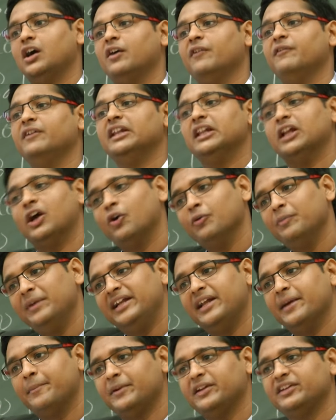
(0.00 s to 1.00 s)
will now be
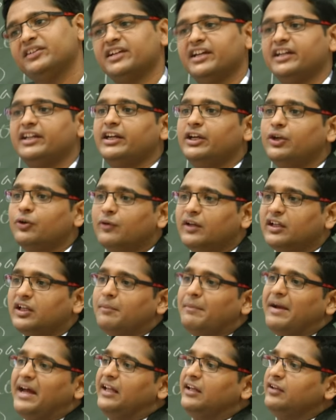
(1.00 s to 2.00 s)
depreciated over
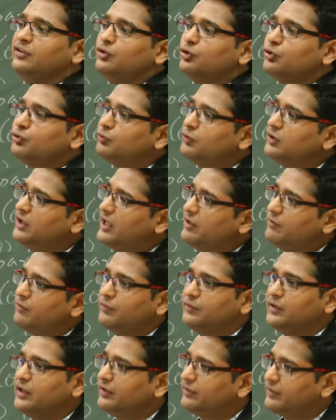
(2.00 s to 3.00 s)
the balance useful life
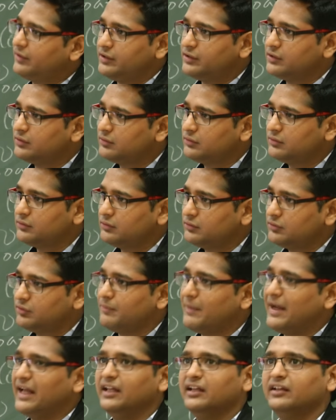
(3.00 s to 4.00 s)
of the asset. So,
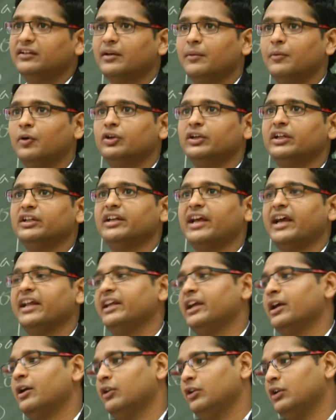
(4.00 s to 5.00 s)
balance amount in
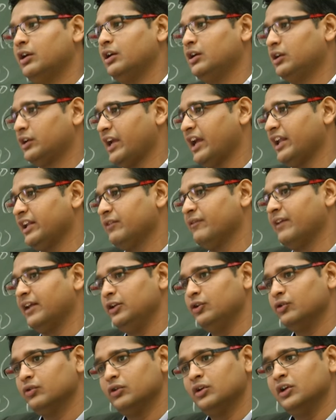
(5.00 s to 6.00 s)
carrying, uh, carrying
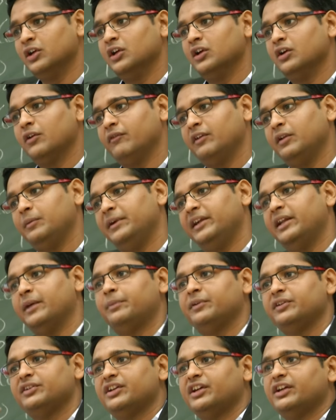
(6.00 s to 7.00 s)
value will be
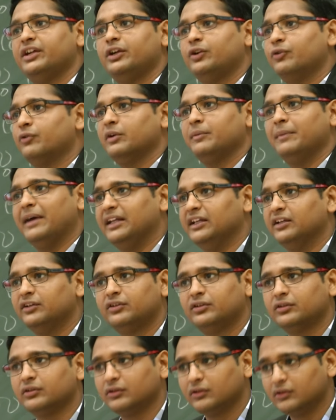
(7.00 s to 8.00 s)
depreciated over
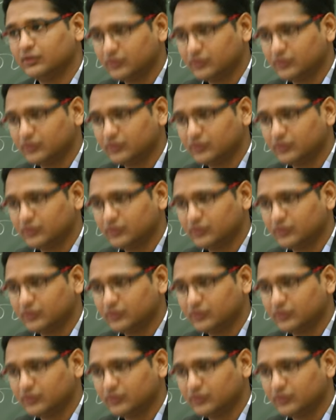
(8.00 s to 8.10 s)
balance